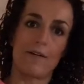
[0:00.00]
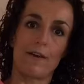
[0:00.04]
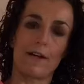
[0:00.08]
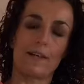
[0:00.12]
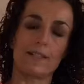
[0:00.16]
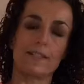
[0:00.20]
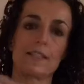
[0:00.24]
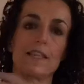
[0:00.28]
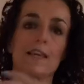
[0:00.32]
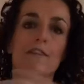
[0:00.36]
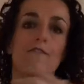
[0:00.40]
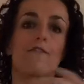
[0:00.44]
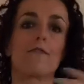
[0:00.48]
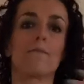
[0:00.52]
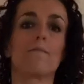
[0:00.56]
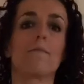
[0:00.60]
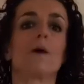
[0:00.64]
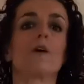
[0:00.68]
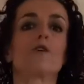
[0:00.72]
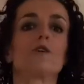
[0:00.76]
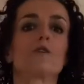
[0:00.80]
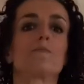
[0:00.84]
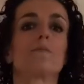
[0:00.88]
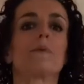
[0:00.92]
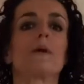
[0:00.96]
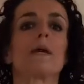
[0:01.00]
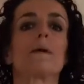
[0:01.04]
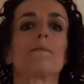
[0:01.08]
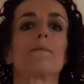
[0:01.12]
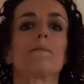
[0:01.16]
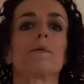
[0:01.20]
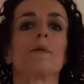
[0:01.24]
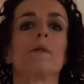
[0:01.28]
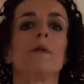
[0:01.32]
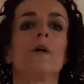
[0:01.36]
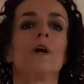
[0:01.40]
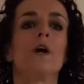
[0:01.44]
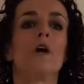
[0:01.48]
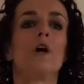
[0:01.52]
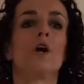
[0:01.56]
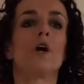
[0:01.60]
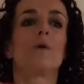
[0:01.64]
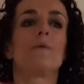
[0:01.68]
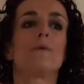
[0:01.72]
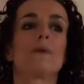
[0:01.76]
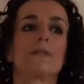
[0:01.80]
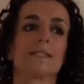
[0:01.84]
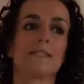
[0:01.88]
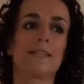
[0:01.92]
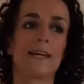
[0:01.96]
Because I think for most people who
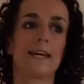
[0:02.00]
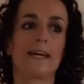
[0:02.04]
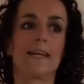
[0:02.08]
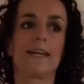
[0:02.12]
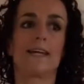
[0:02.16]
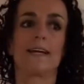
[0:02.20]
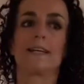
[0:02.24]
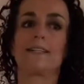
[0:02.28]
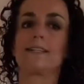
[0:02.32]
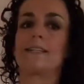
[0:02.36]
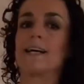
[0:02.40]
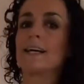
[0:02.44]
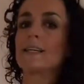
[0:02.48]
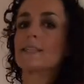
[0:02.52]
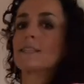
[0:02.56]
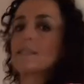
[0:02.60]
are sitting at a desk